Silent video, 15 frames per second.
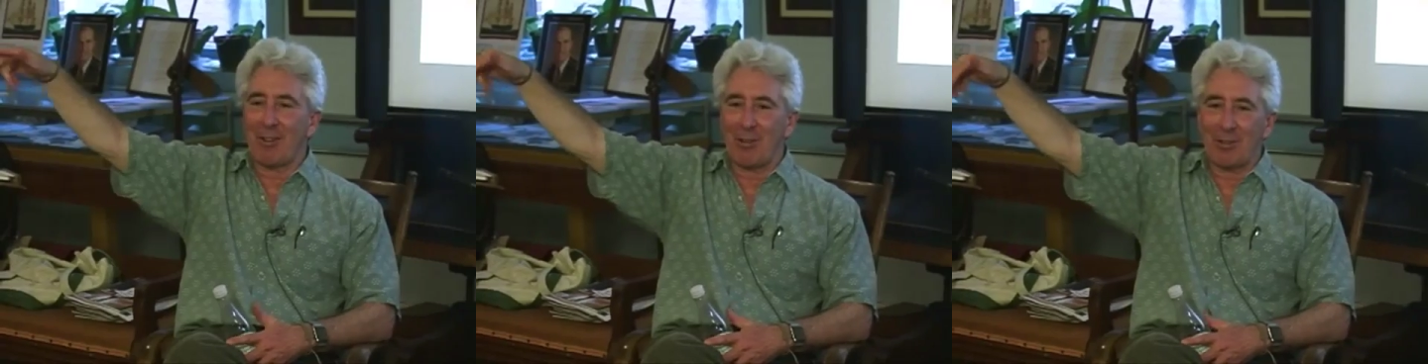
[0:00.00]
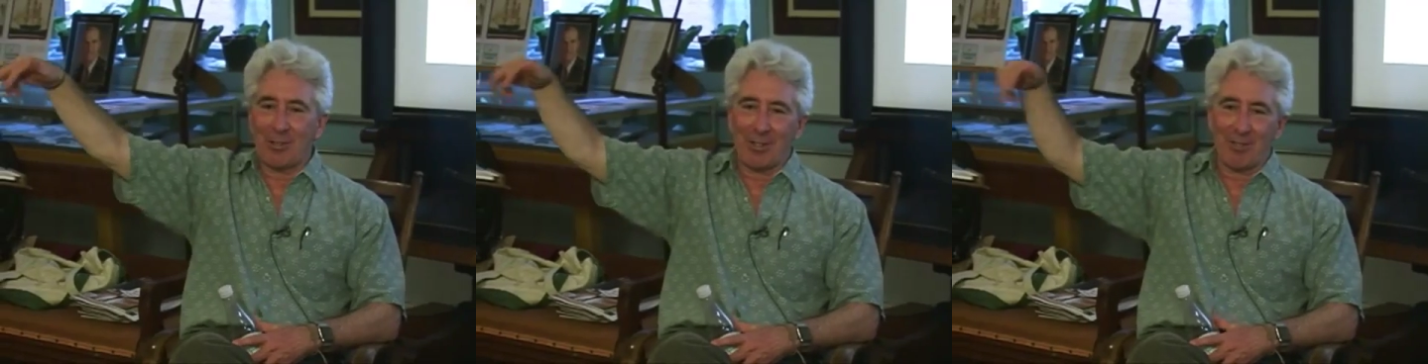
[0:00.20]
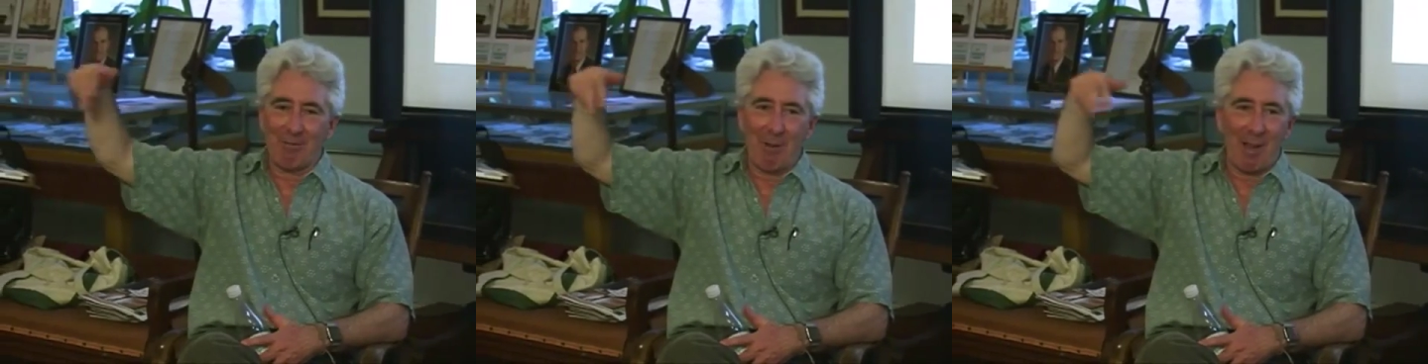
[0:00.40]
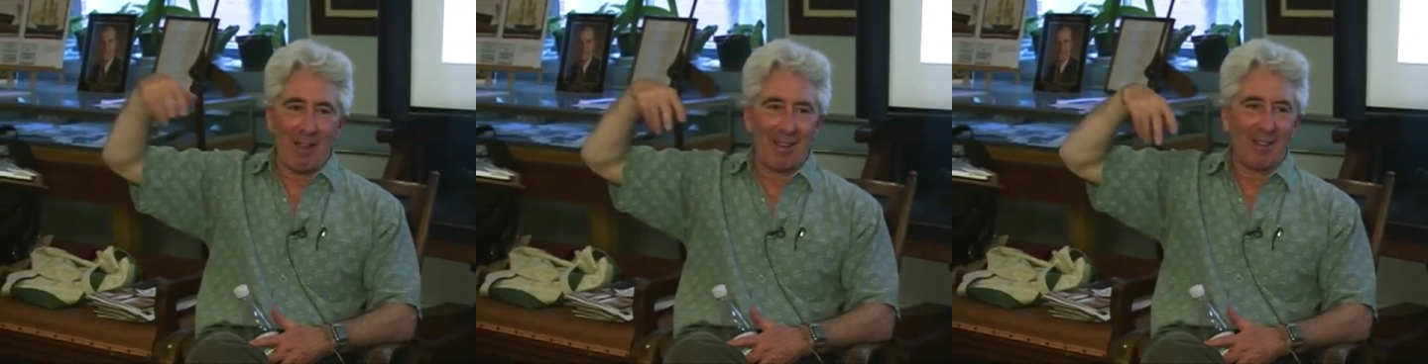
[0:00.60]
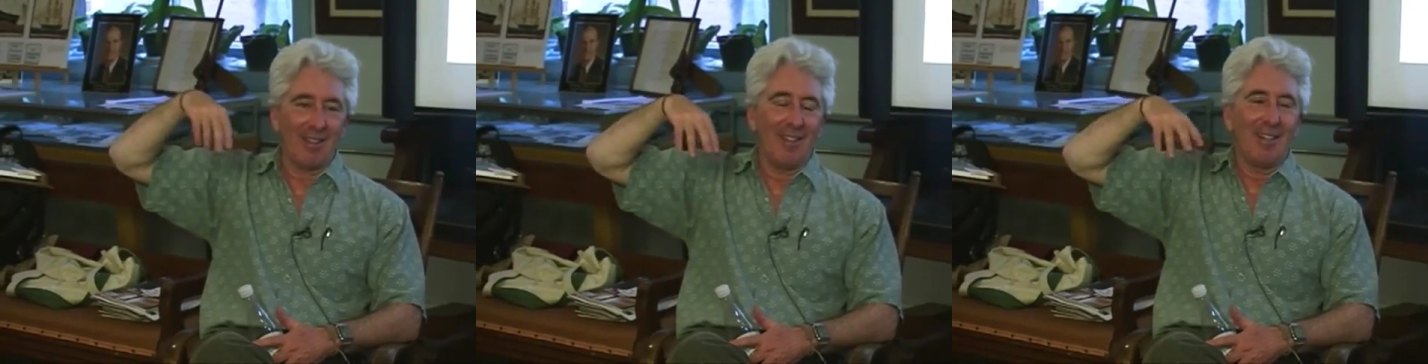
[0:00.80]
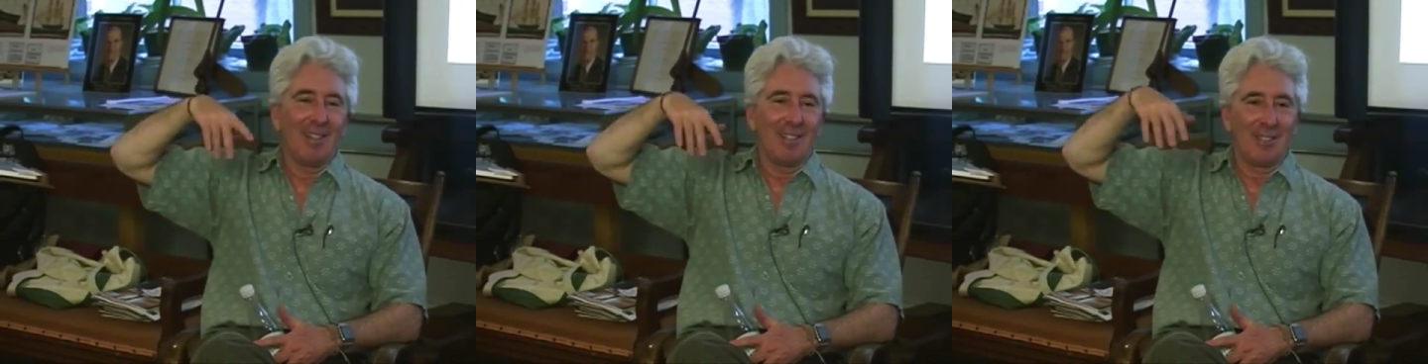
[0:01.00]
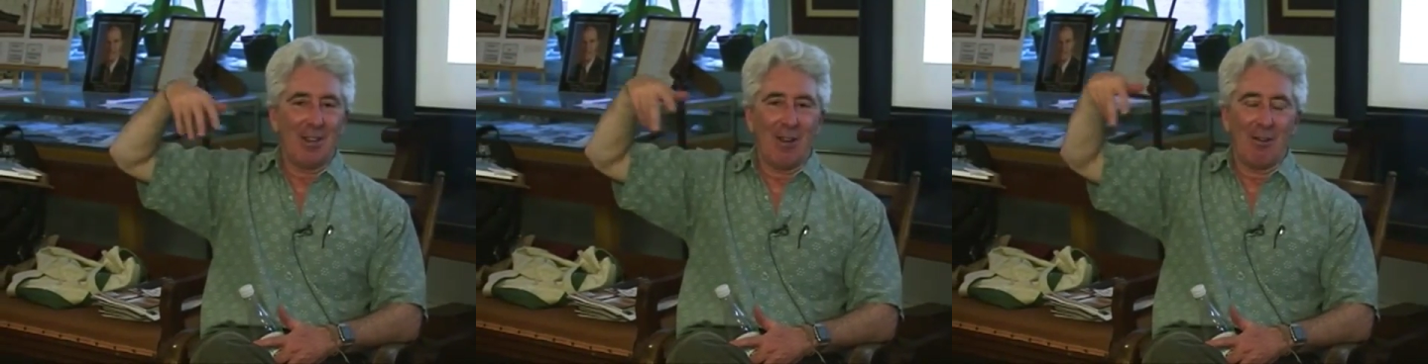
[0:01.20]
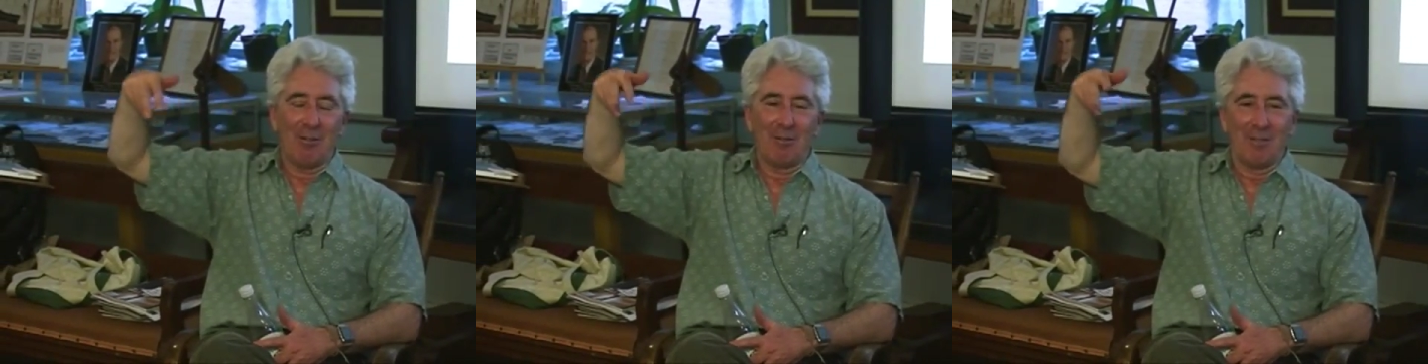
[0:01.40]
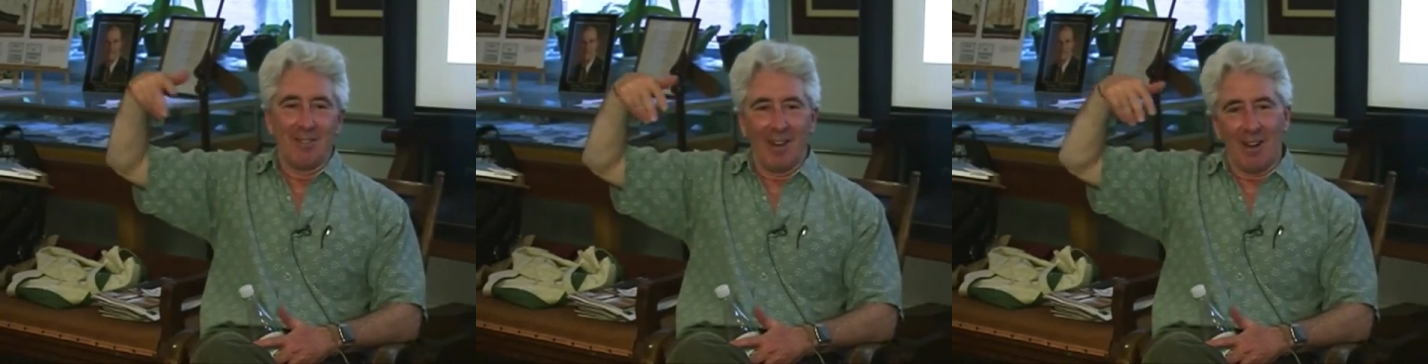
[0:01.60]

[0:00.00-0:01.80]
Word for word: years of my, you know,